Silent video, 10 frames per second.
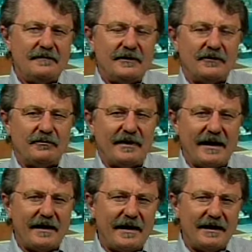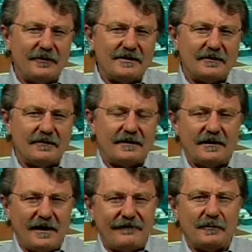you know, Plan A was oh,
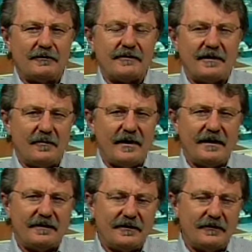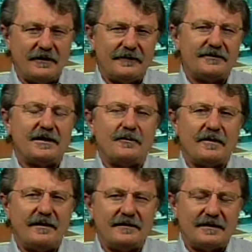Gaddafi will run away and go live
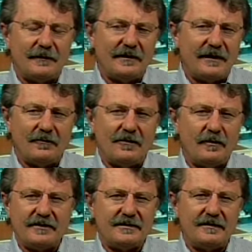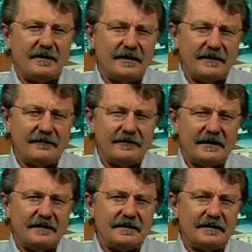somewhere. And then somebody thought, well, where's he going to live?
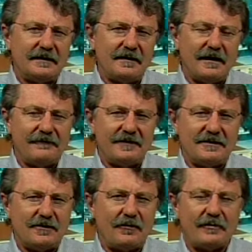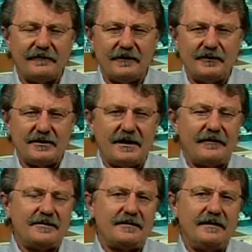And uh, Gaddafi is an old
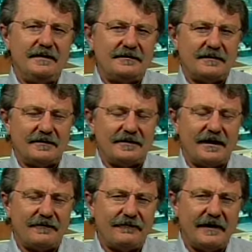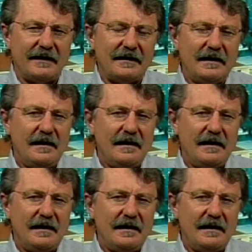revolutionary, so he's going to stay and fight.